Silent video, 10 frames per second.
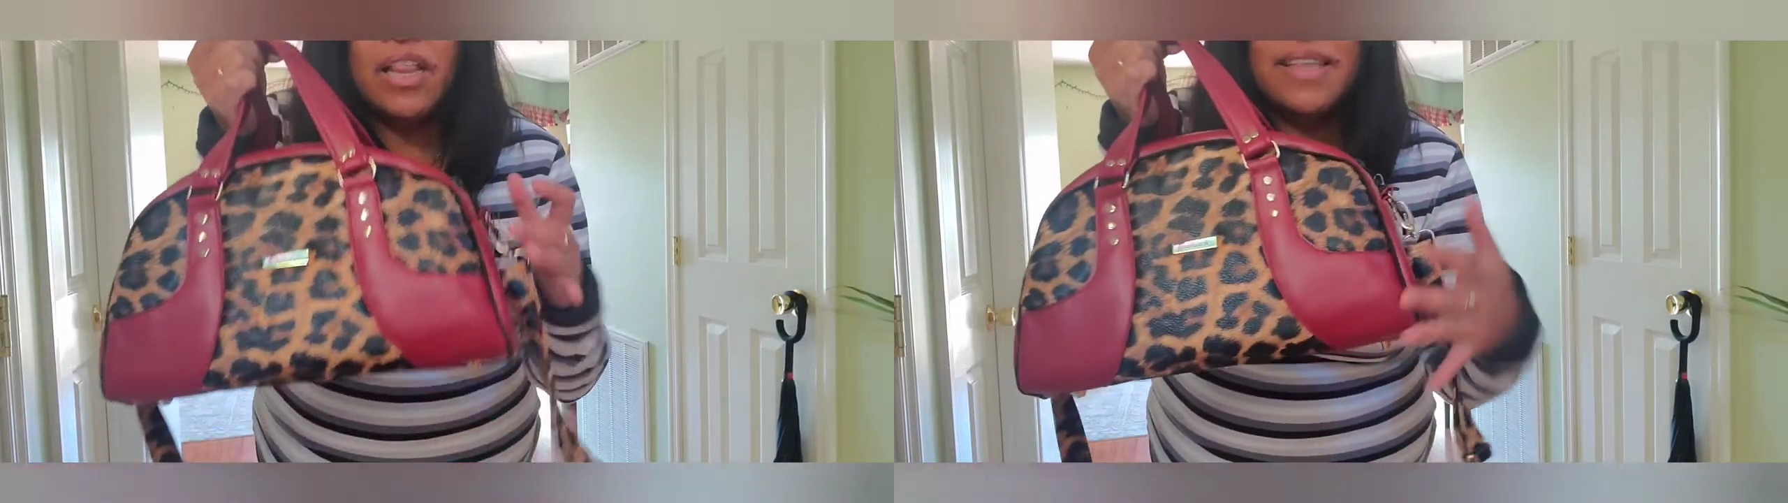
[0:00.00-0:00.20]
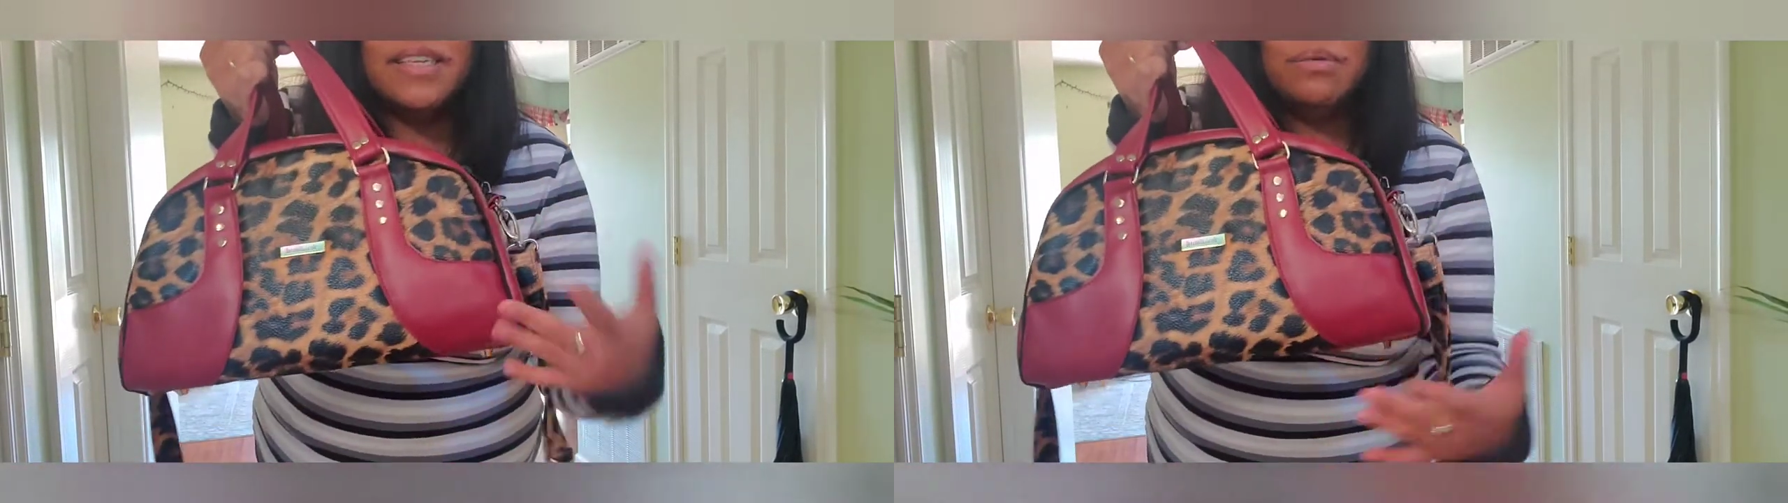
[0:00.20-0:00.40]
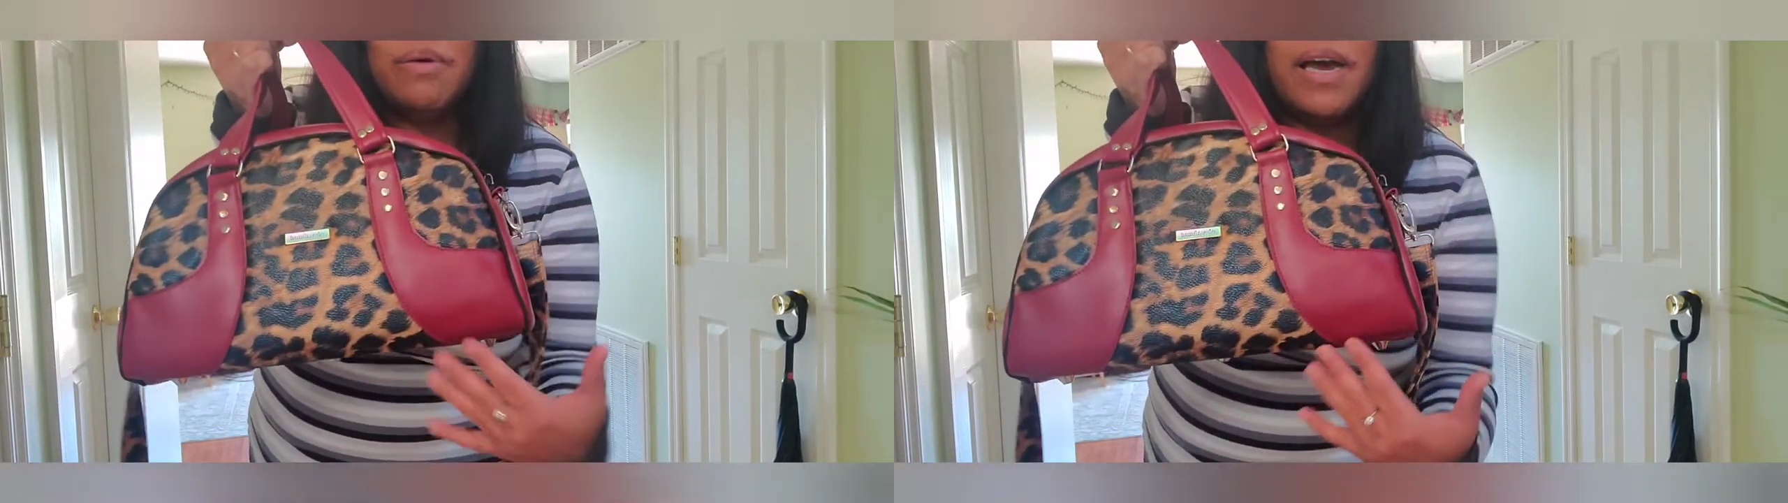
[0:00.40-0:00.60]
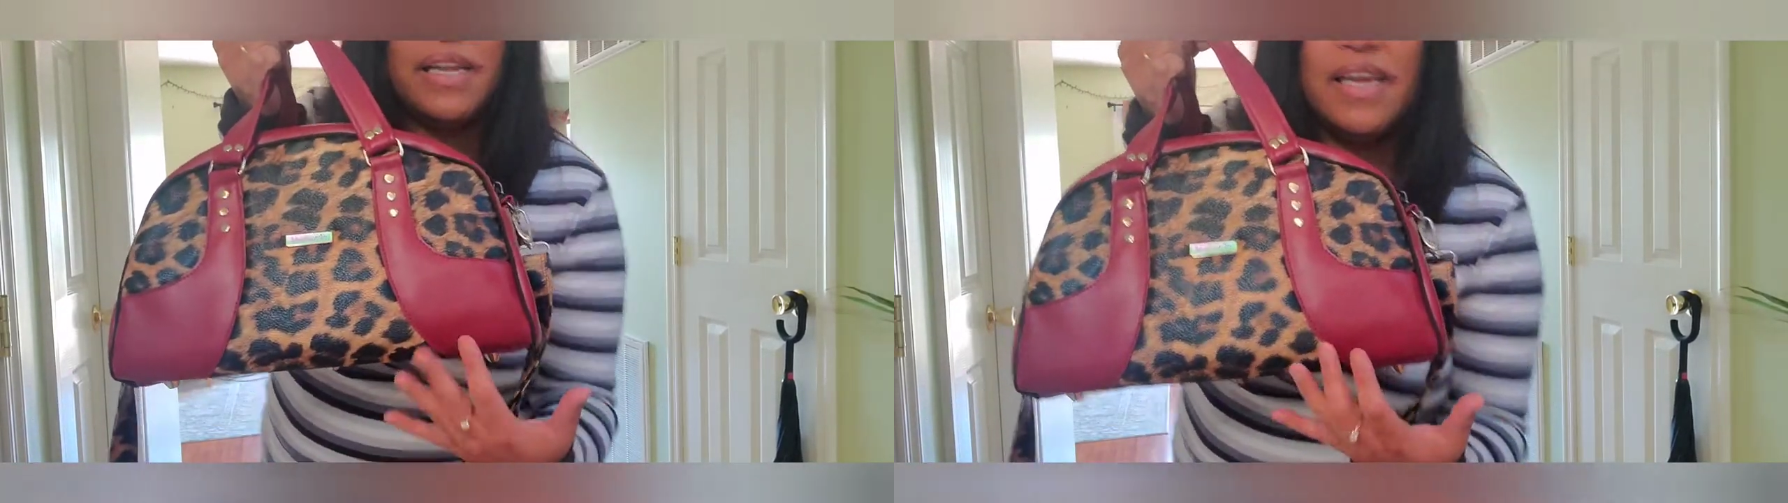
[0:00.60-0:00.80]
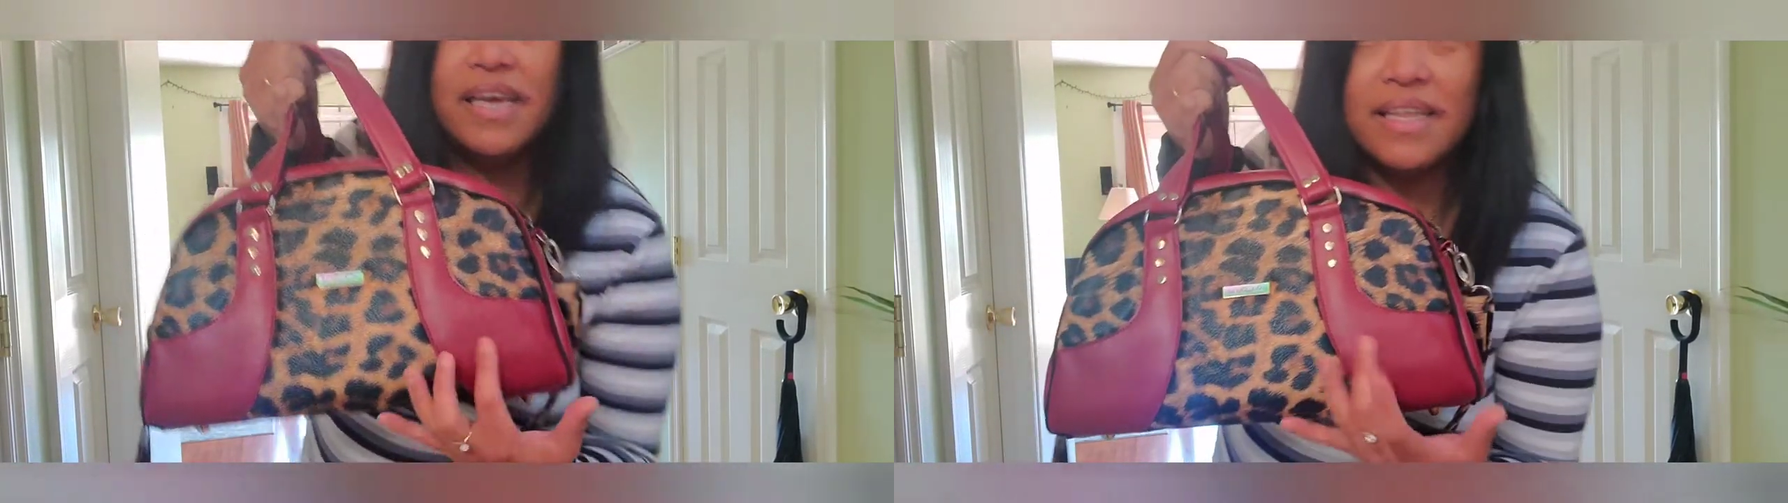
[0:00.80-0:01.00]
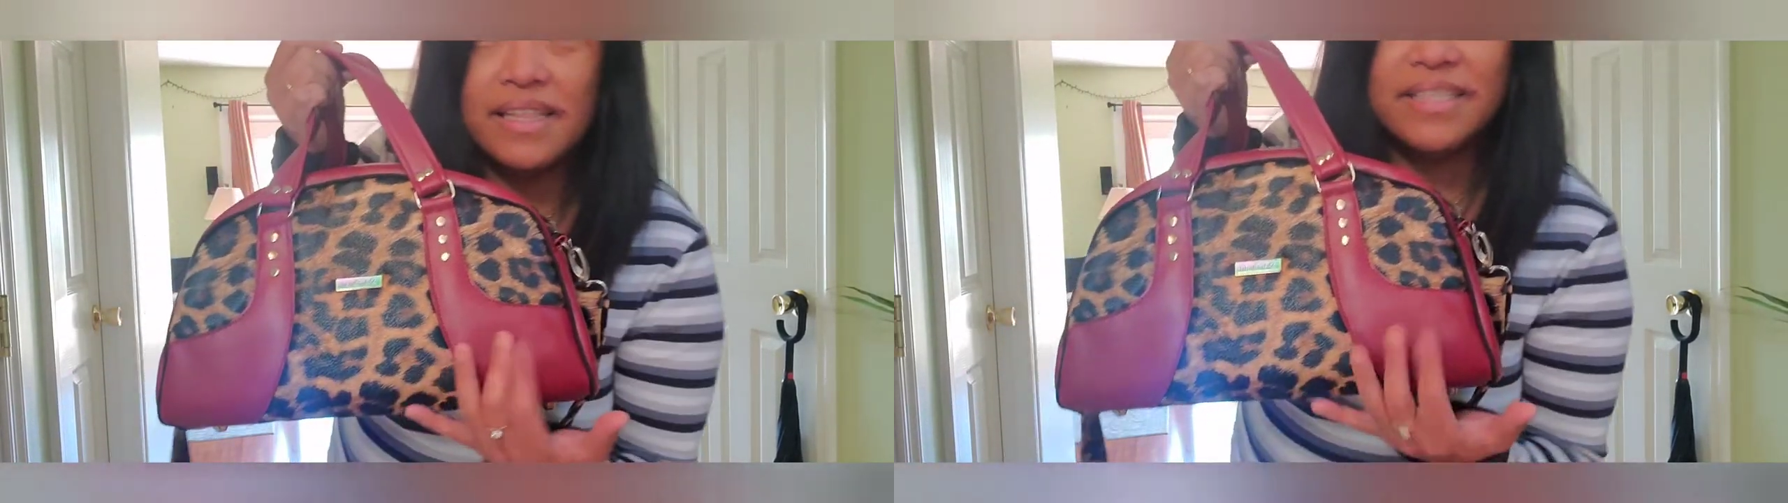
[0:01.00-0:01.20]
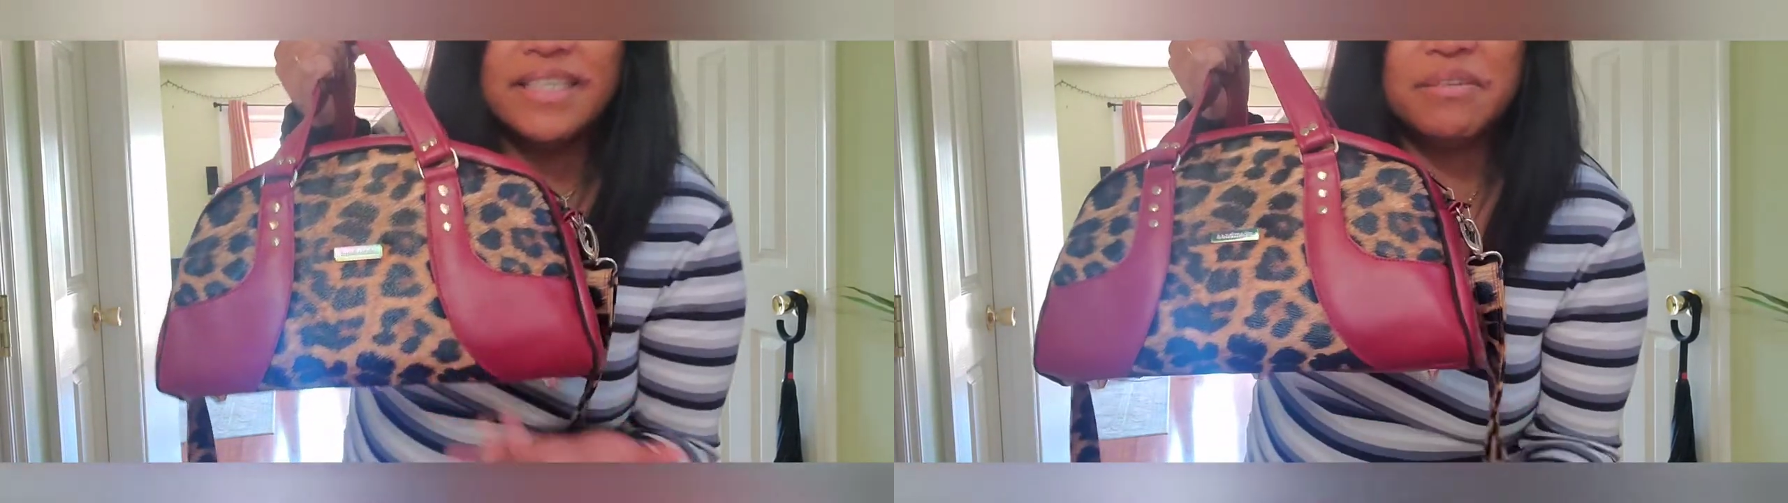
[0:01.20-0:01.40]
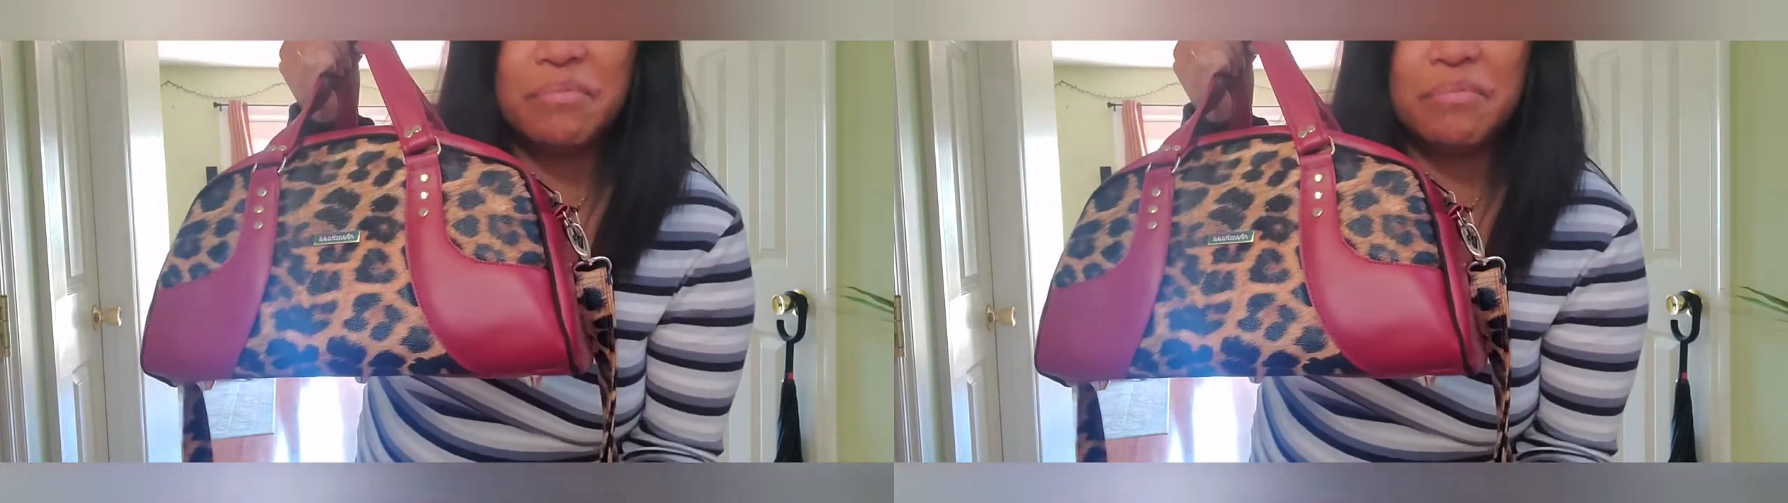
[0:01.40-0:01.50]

this one, this is a